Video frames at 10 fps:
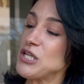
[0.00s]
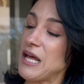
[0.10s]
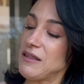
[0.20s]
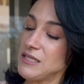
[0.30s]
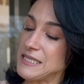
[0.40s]
I
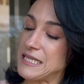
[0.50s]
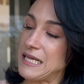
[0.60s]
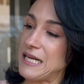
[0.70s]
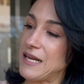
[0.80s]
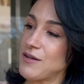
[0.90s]
looked at
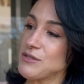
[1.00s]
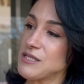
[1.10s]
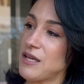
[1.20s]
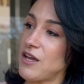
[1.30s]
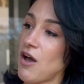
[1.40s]
it and I was
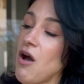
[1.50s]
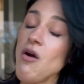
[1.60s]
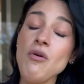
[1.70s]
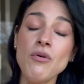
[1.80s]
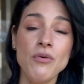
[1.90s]
like,
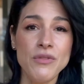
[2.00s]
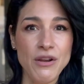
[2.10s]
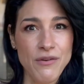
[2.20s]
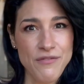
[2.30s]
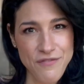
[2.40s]
oh,
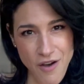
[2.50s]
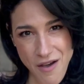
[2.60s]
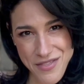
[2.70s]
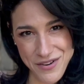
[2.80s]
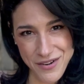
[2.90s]
they're a
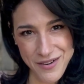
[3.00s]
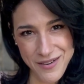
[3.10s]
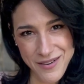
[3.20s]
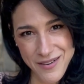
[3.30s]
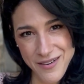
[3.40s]
father.
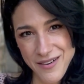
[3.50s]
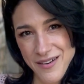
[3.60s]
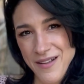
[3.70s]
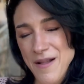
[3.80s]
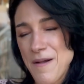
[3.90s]

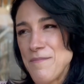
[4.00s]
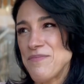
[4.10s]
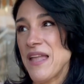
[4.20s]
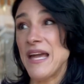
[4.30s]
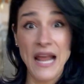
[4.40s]

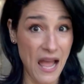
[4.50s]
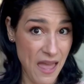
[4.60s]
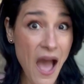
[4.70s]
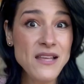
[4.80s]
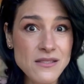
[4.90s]
And I
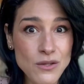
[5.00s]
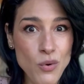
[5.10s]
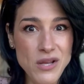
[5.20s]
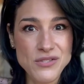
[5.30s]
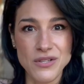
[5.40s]
asked the
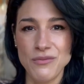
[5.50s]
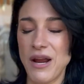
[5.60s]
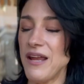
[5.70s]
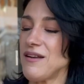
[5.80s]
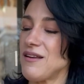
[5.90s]
question,
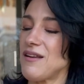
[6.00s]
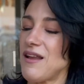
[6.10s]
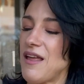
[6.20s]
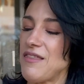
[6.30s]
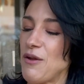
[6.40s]
right?
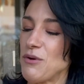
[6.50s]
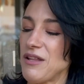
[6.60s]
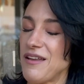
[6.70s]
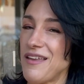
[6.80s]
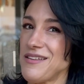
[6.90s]
And they were
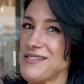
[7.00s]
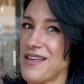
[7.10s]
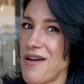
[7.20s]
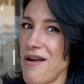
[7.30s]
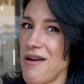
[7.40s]
like, yes, they
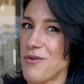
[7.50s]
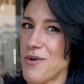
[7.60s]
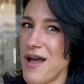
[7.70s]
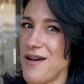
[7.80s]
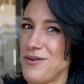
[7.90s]
are.
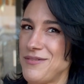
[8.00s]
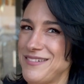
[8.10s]
Wow.